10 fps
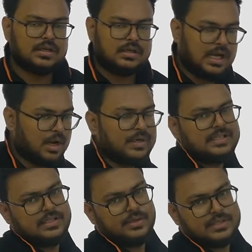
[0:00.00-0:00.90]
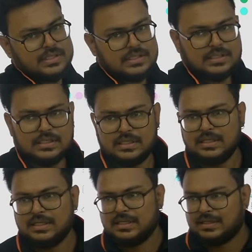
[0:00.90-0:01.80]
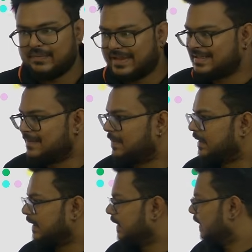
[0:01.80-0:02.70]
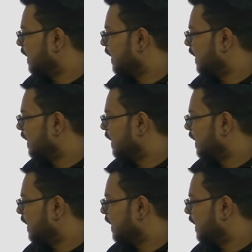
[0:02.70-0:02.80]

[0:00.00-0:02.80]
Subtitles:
How it reduces? Very simple thing.